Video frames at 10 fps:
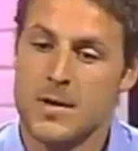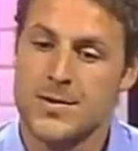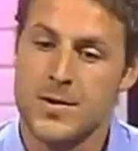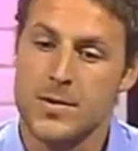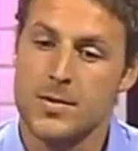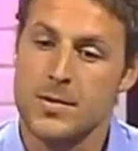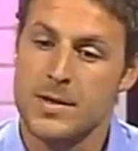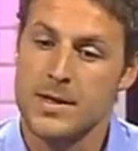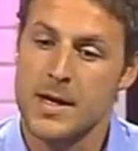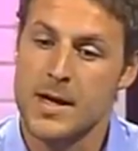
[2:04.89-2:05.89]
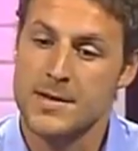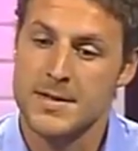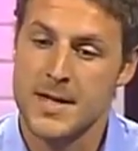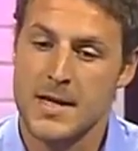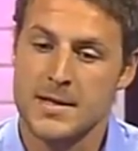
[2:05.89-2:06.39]
So the
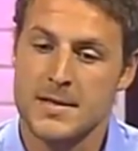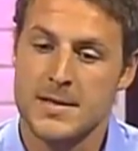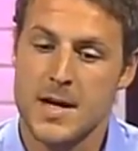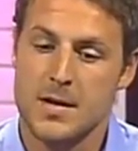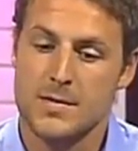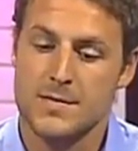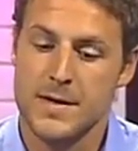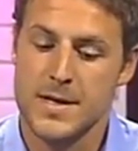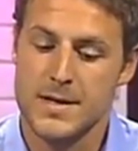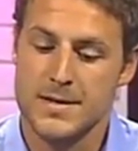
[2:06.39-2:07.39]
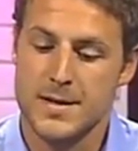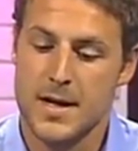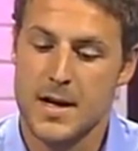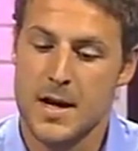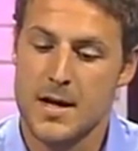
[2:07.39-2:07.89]
site itself is
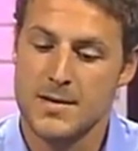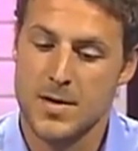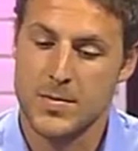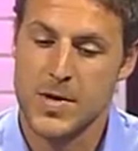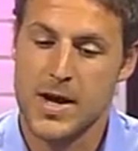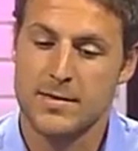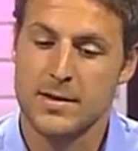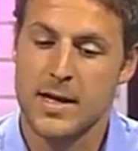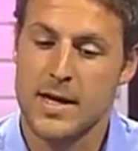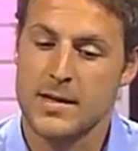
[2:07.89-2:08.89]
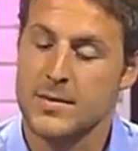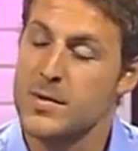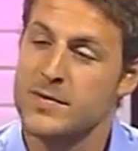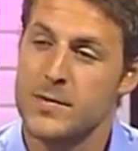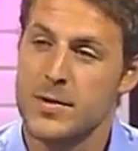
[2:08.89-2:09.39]
on private land,
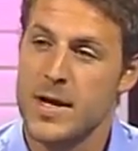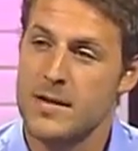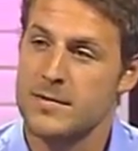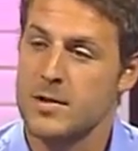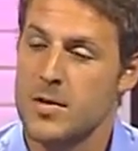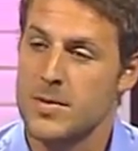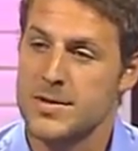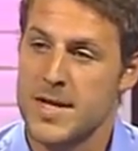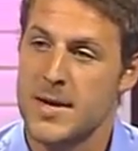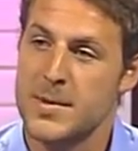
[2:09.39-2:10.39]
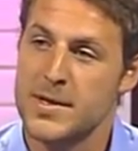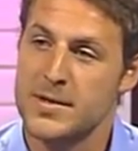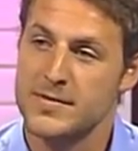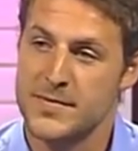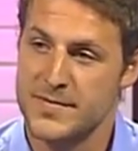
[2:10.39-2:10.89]
about 4.5 kilometers
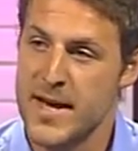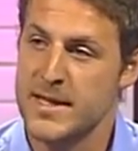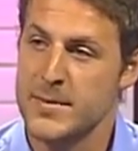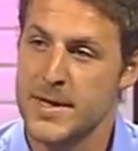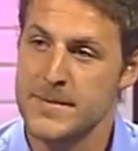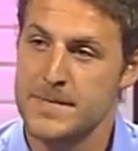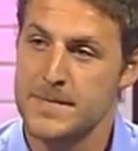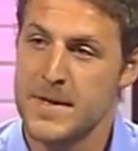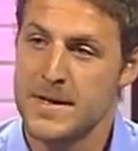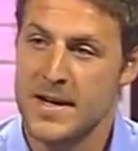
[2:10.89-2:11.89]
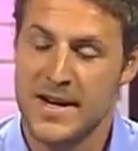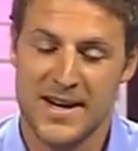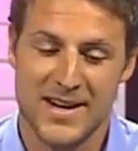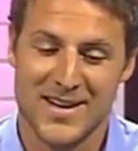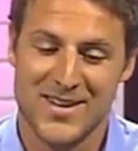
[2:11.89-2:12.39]
uphill from Fanny Bay.
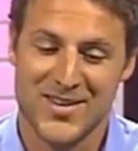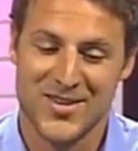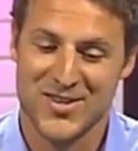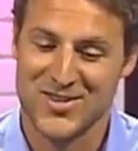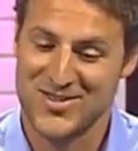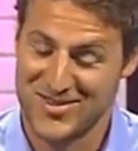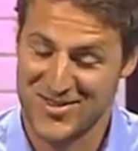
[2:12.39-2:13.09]
This is